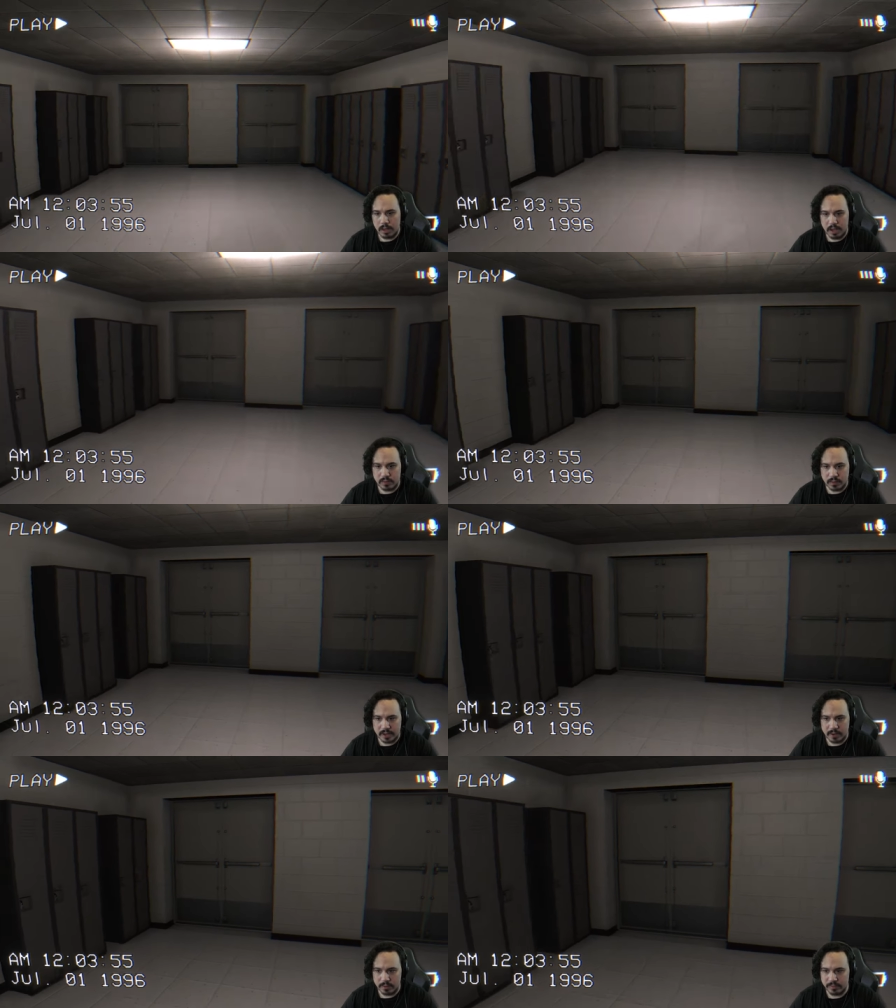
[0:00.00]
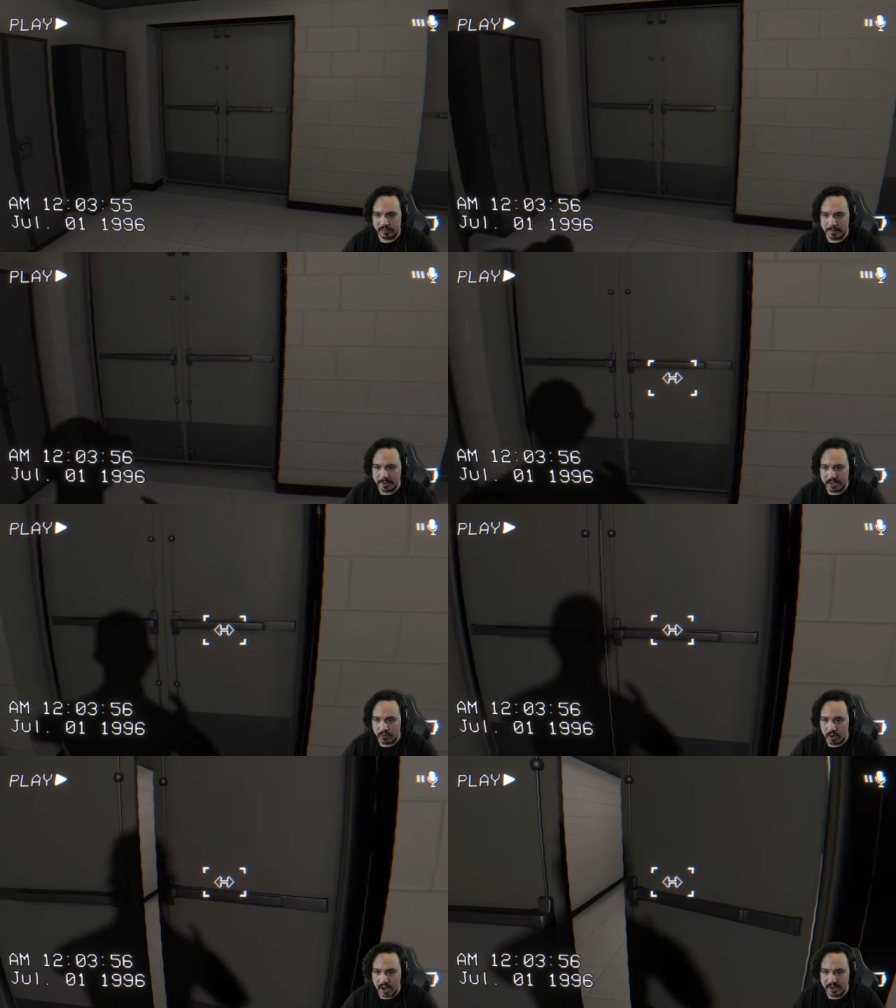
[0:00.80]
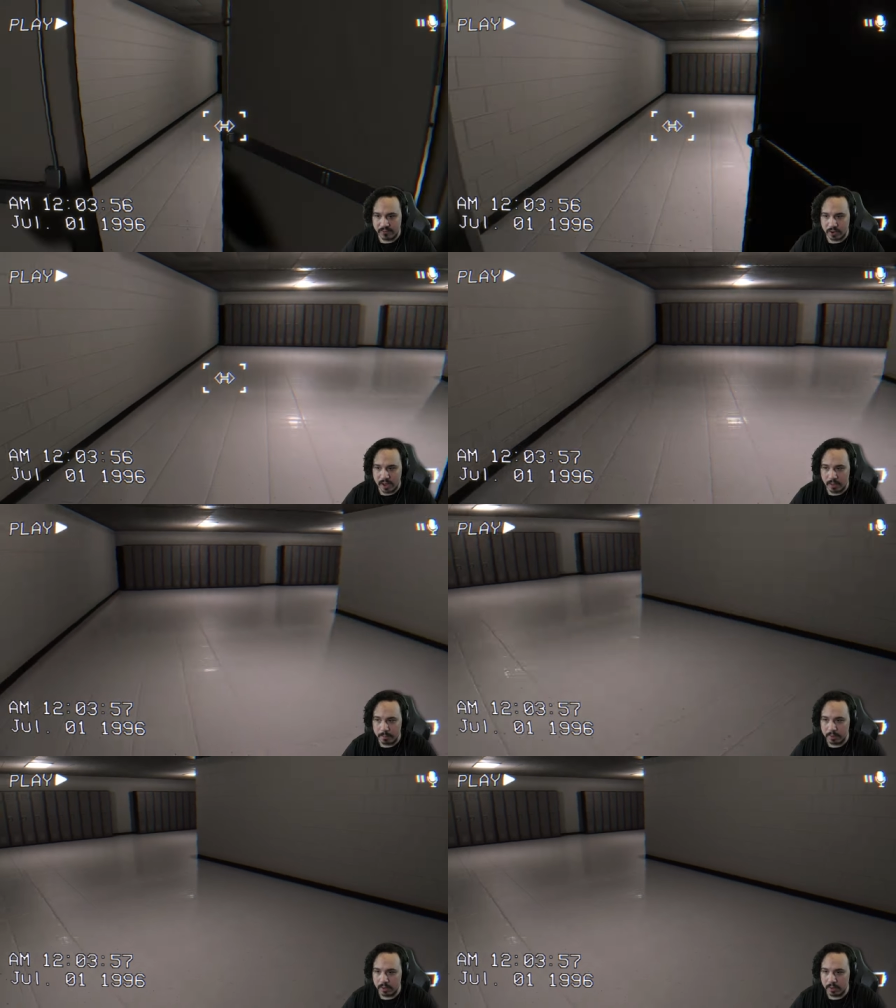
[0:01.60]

I thought I heard somebody crying for help,